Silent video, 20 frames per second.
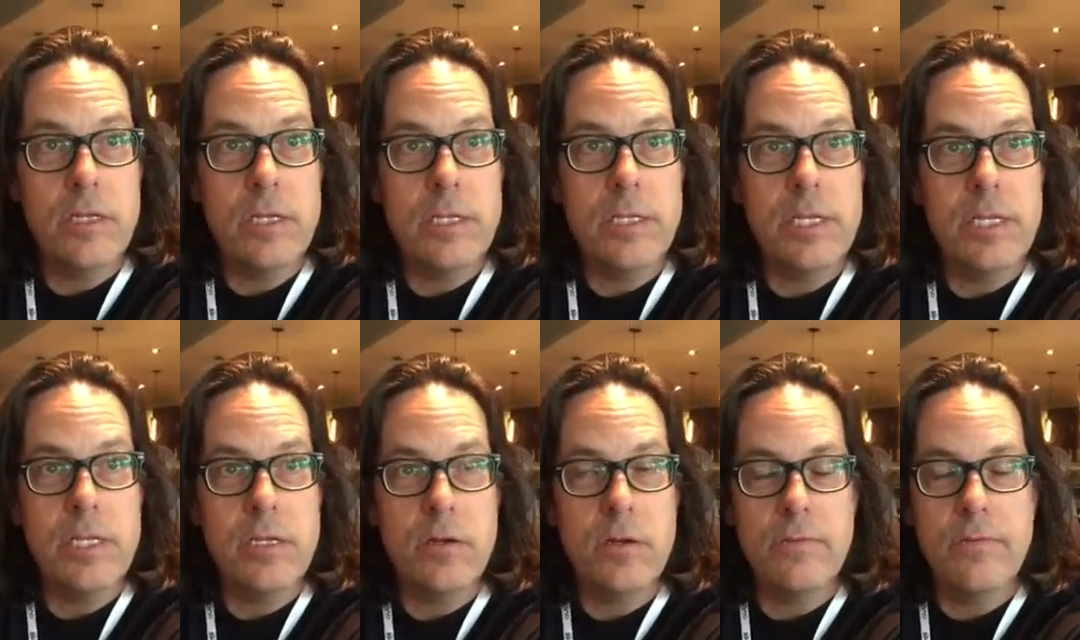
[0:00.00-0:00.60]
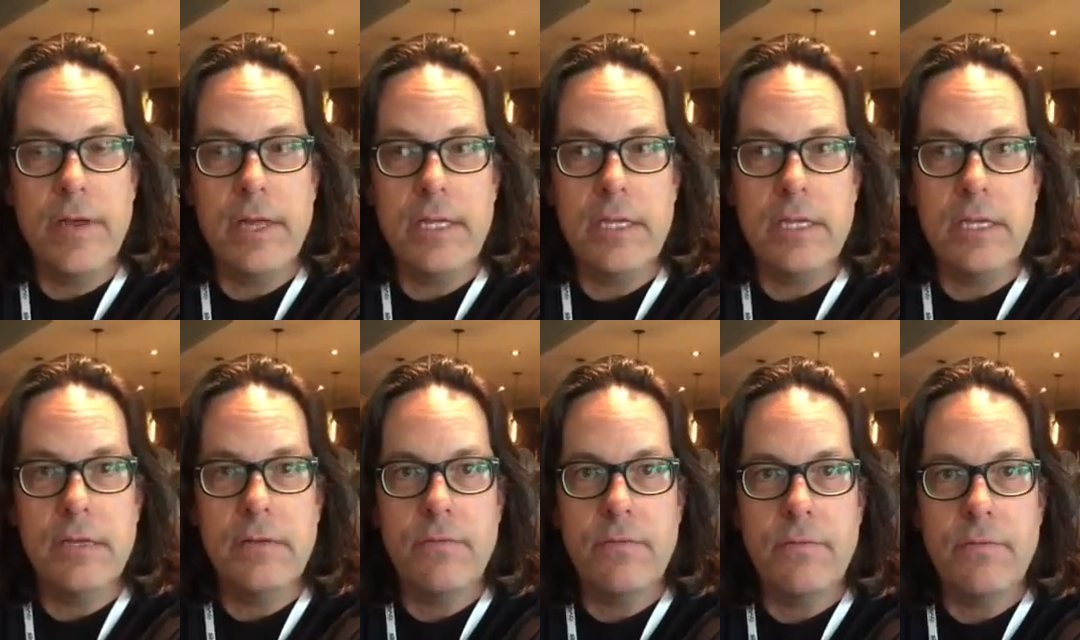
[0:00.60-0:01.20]
the Silicon
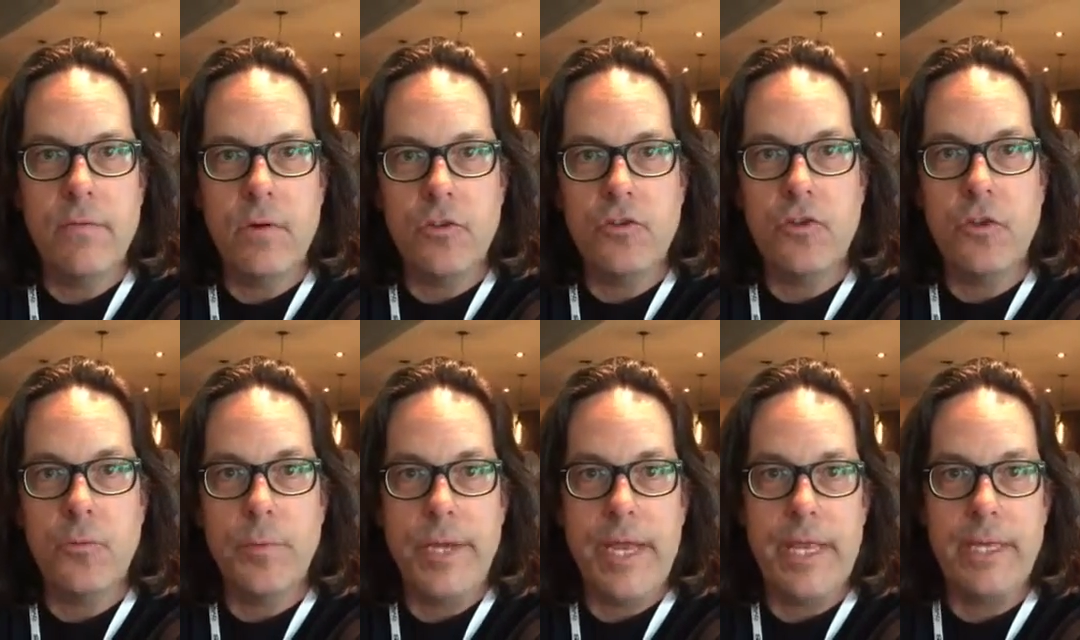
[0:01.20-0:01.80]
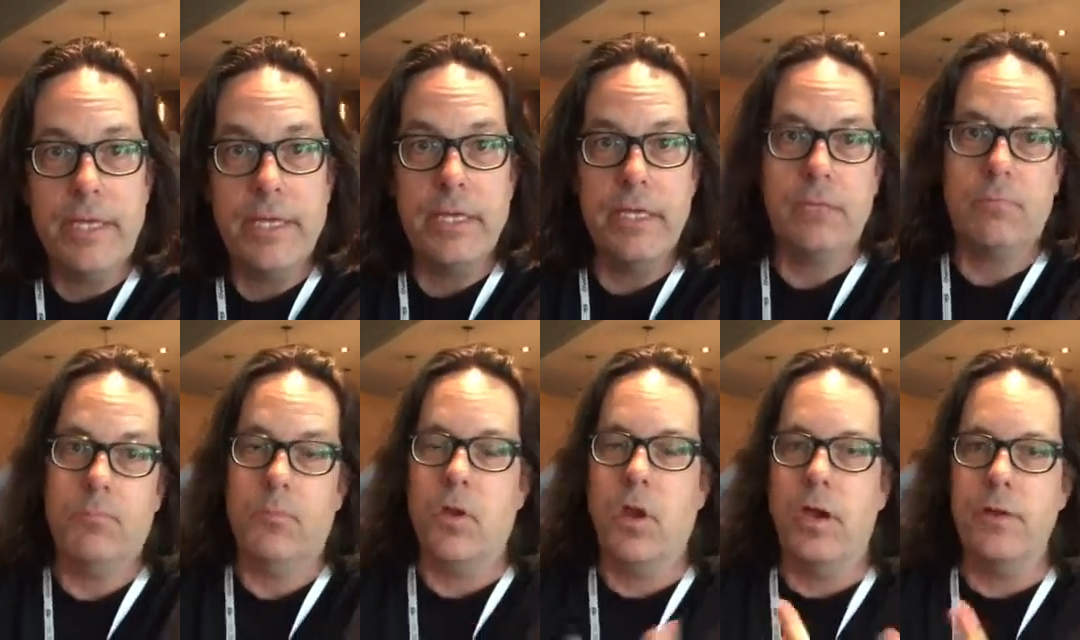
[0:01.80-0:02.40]
Valley Virtual Reality
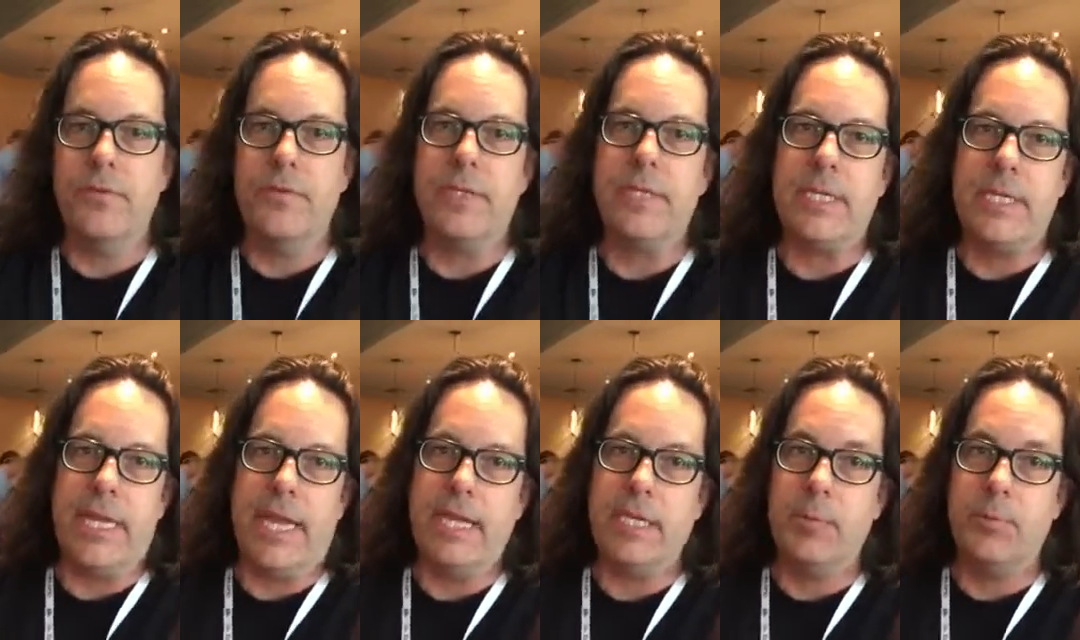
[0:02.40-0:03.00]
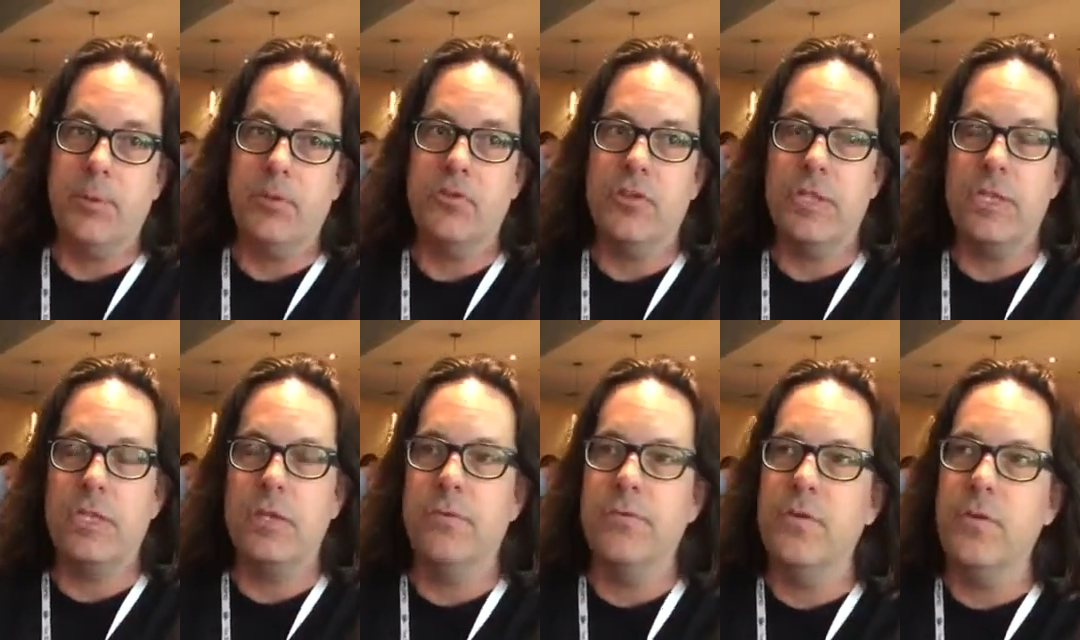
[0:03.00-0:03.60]
Conference and Expo,
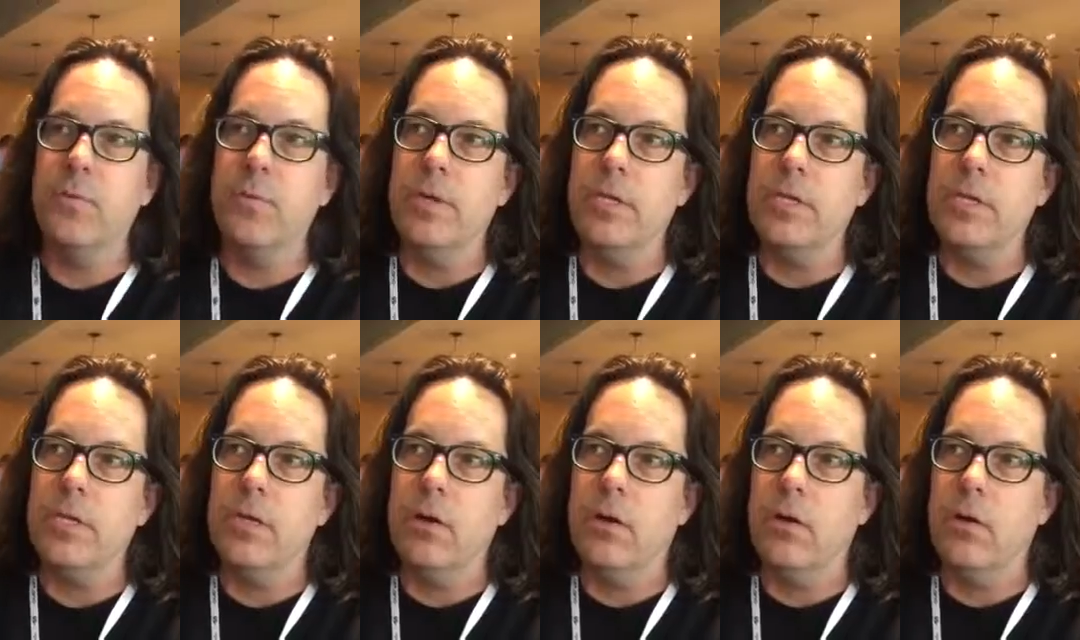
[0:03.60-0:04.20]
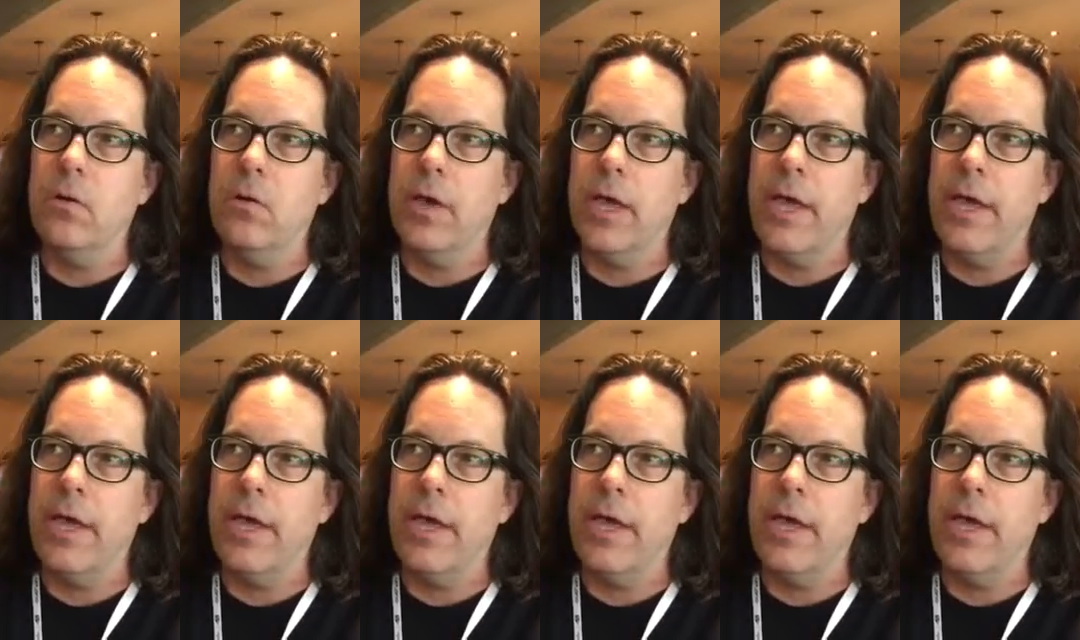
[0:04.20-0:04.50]
just a few weeks ago,